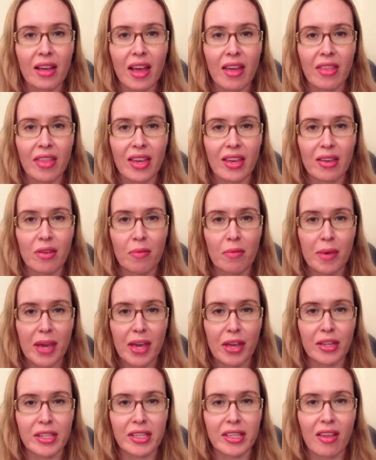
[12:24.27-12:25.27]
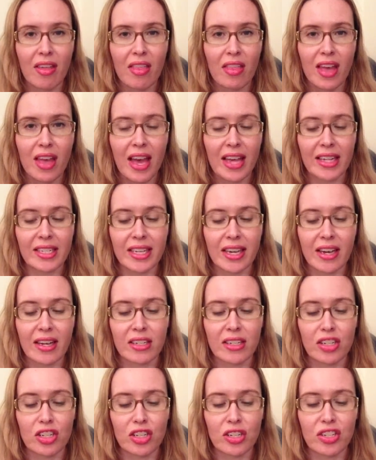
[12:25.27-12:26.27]
I think it would be a good idea
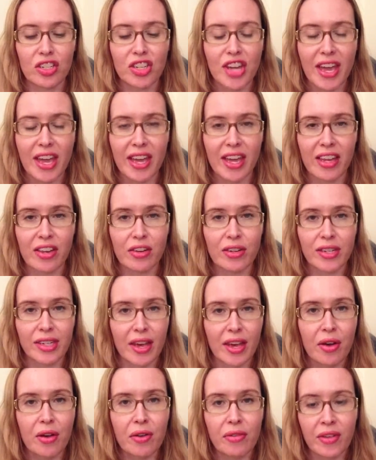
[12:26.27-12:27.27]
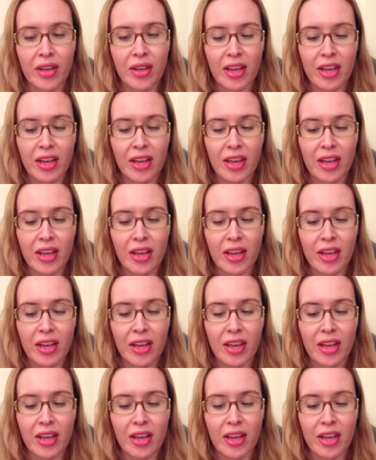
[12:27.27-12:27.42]
to just check in yourself